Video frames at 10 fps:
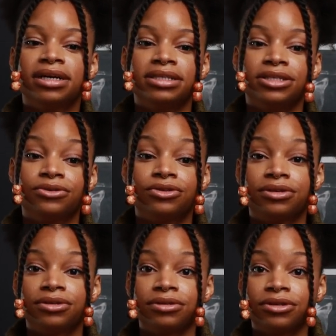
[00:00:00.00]
until
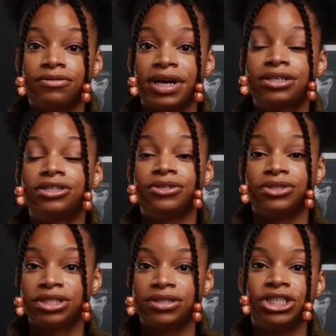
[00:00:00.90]
the correct
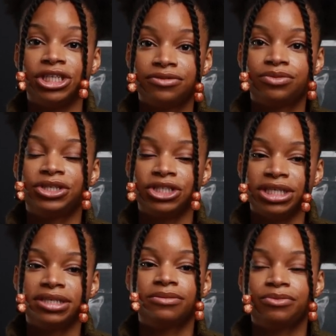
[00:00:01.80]
dose is achieved
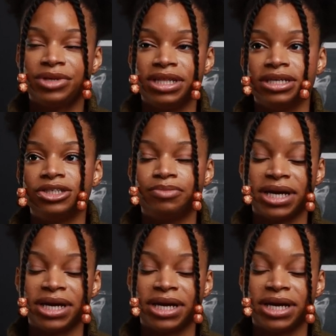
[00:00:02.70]
with each